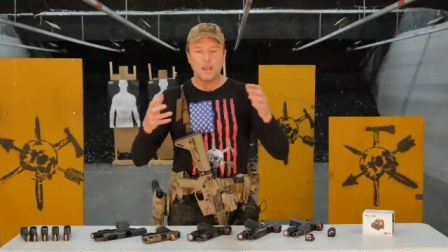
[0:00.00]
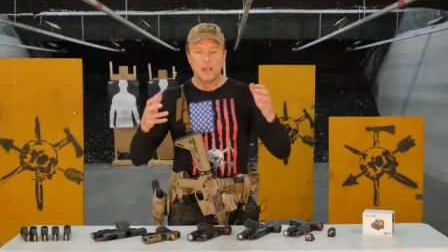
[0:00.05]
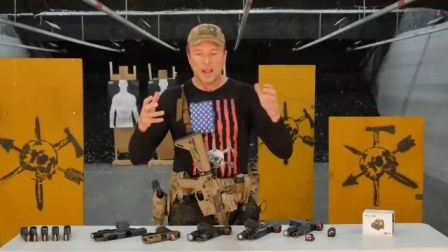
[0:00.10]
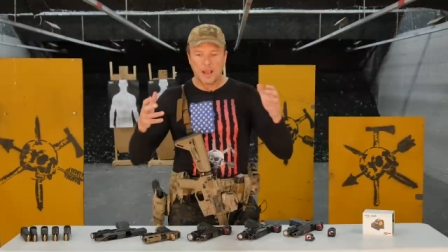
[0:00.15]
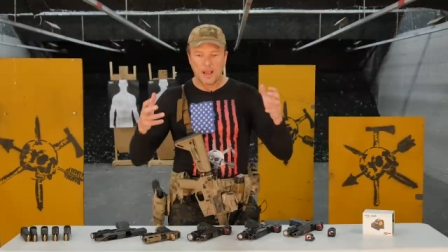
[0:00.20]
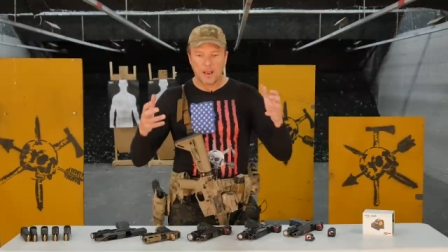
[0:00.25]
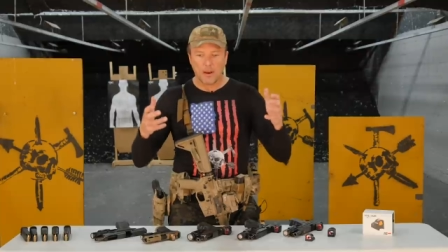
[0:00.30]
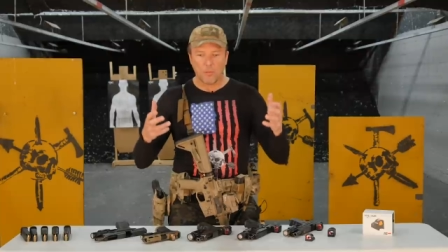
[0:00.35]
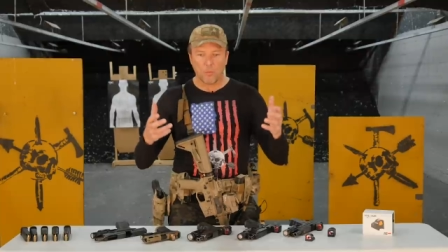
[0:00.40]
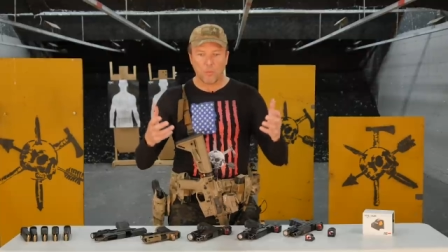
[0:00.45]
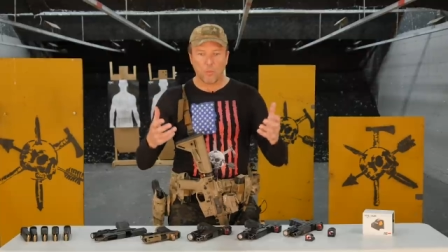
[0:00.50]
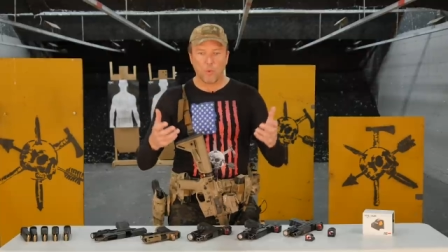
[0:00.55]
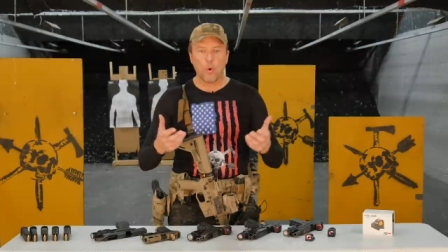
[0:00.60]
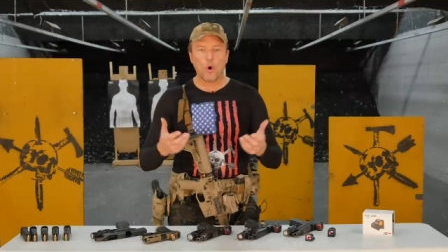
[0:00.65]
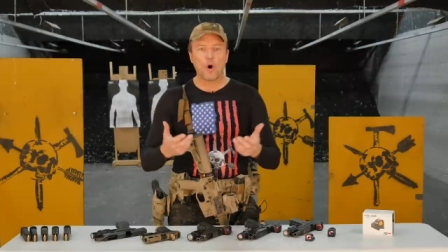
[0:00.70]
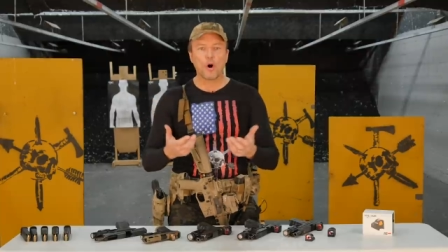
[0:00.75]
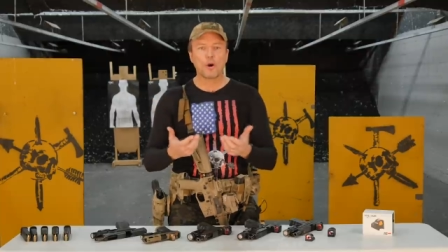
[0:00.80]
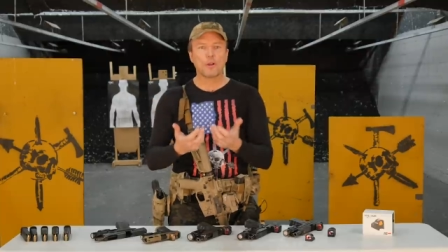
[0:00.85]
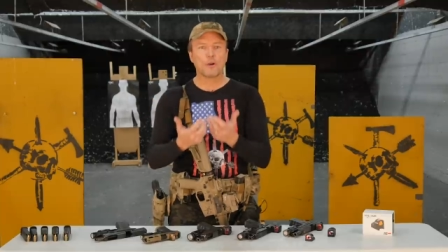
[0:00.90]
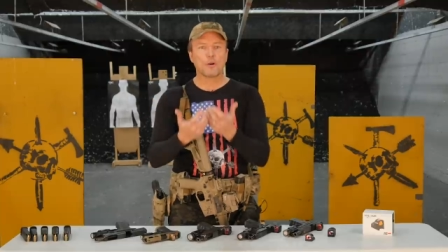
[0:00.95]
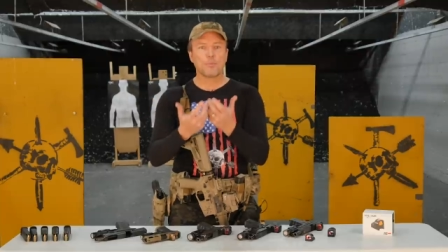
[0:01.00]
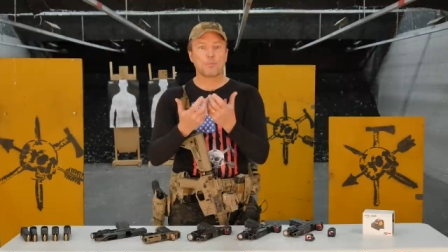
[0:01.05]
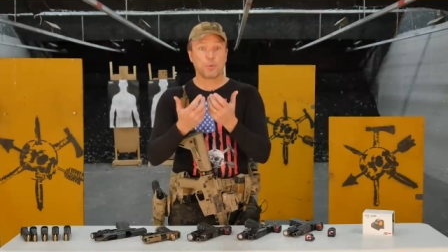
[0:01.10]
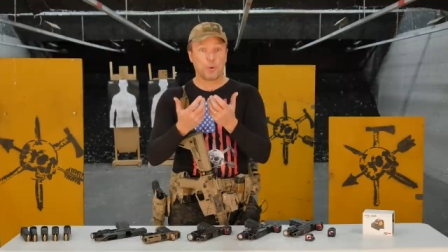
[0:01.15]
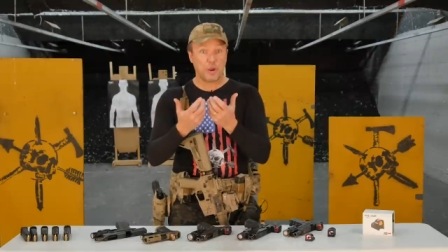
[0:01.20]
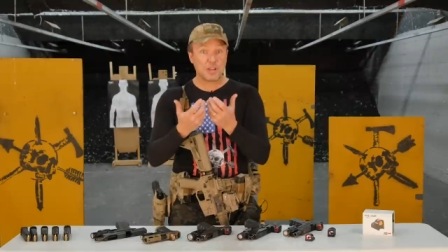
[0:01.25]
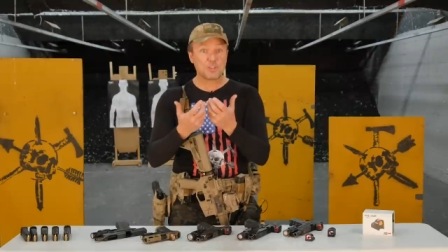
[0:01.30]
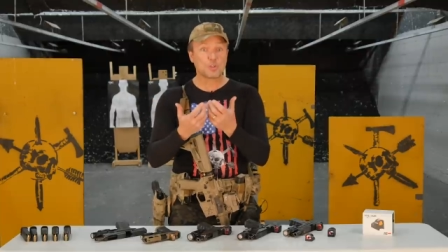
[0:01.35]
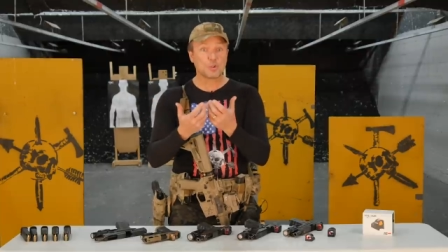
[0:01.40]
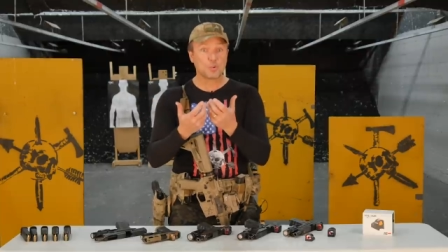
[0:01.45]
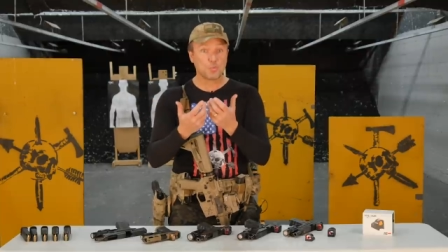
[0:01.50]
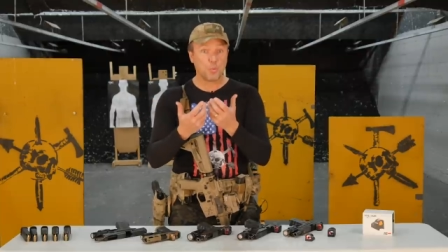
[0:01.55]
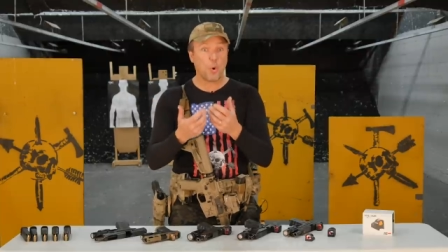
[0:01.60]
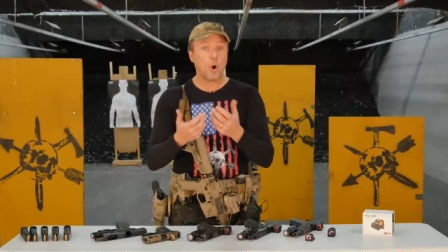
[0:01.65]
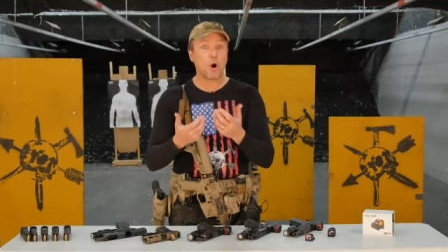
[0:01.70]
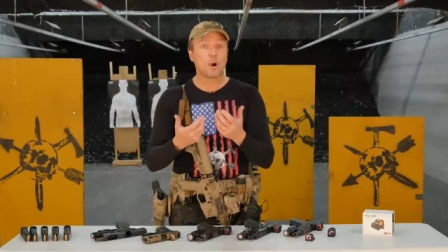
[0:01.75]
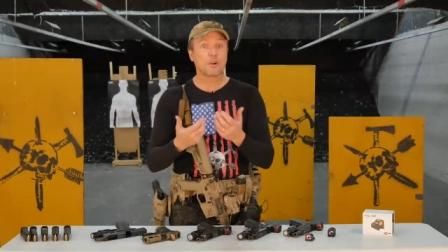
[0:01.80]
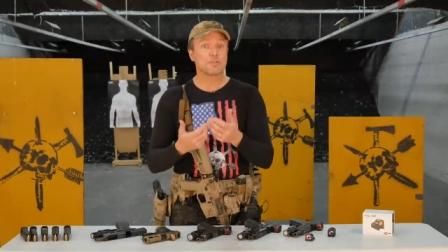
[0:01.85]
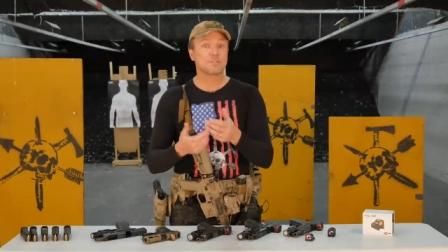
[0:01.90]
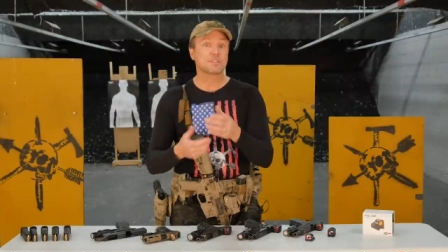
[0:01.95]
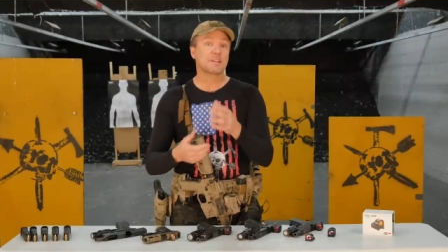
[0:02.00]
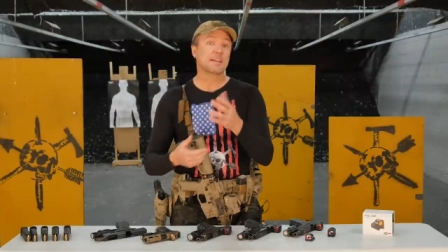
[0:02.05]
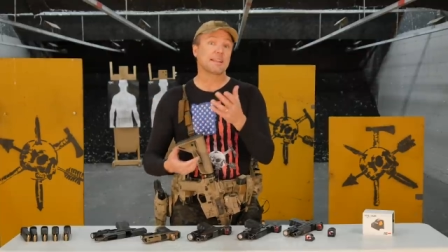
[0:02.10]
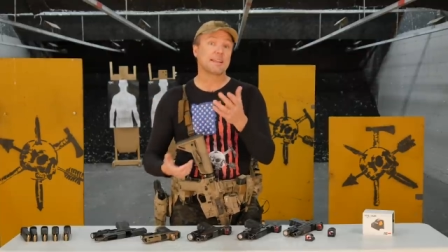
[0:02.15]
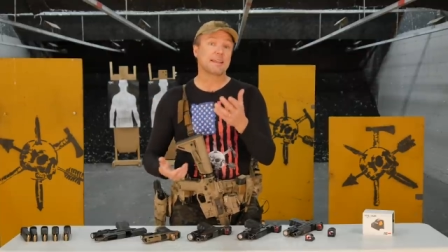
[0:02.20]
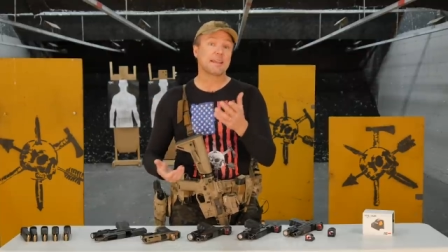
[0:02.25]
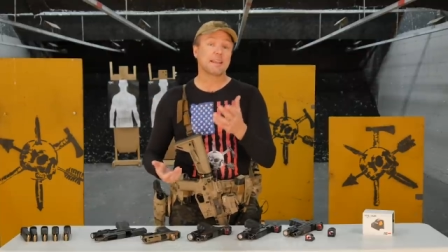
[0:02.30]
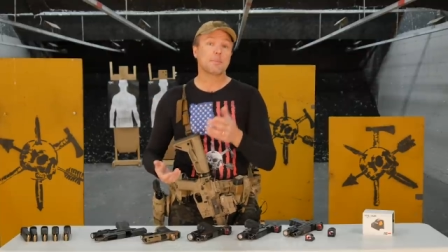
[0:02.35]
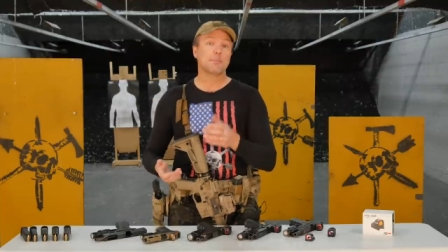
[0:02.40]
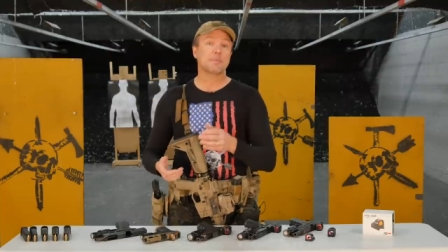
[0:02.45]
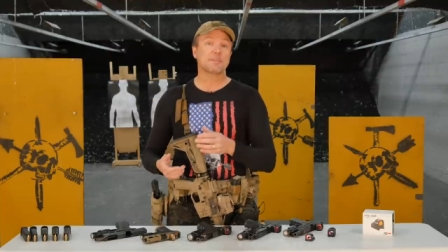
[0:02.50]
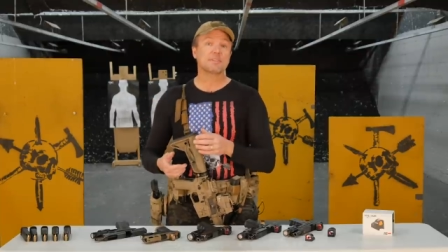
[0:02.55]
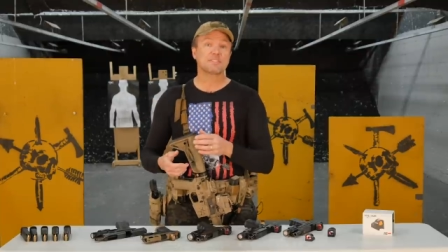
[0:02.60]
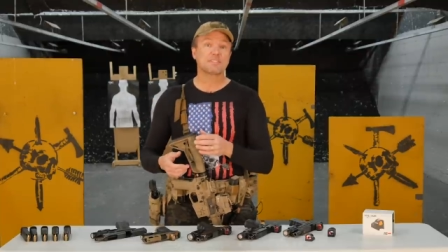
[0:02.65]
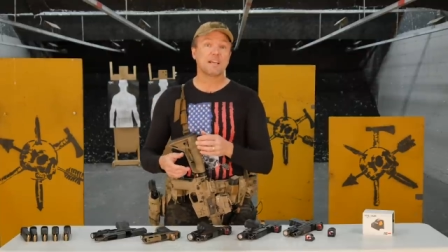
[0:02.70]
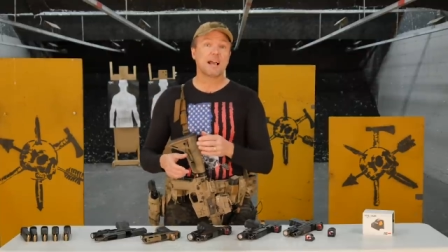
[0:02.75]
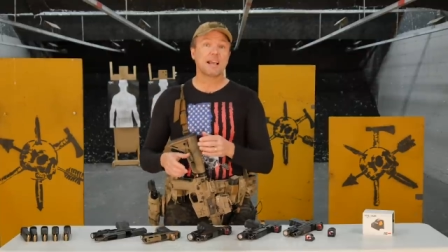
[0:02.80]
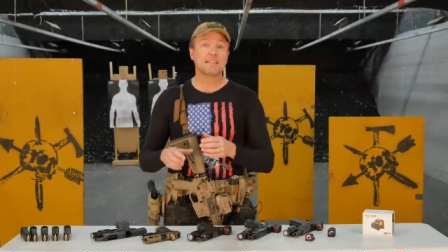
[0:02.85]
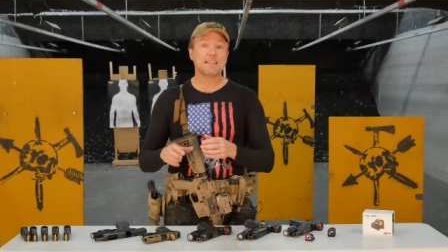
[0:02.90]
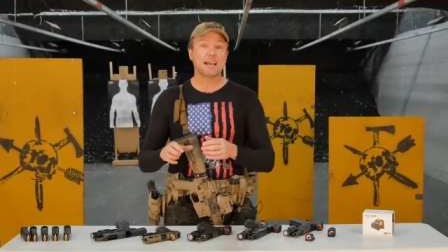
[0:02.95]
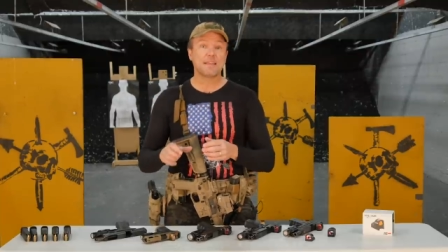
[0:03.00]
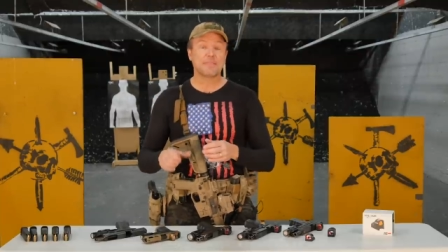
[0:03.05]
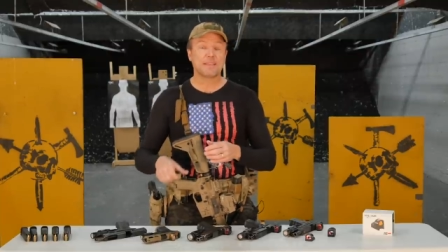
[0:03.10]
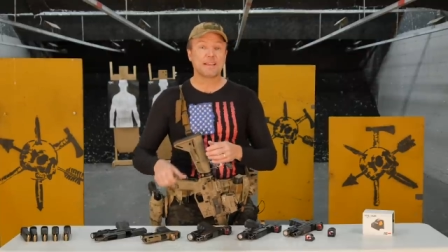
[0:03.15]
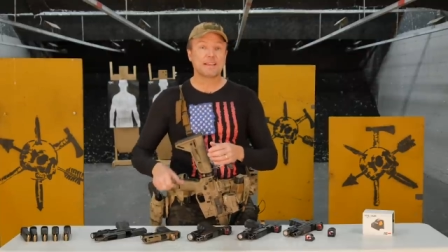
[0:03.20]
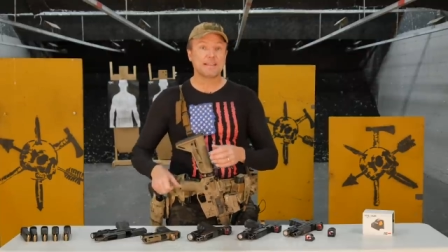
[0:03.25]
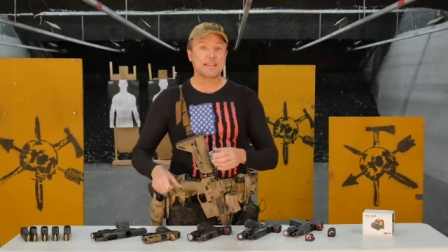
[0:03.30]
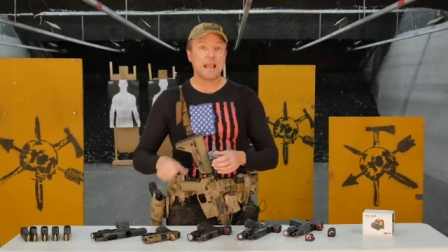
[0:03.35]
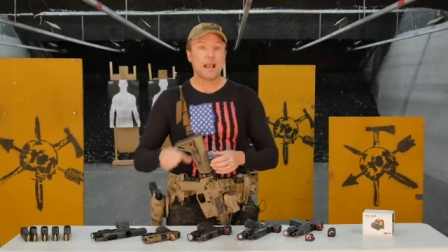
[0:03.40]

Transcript: Uh, water, pressured water is going to get up inside that thing.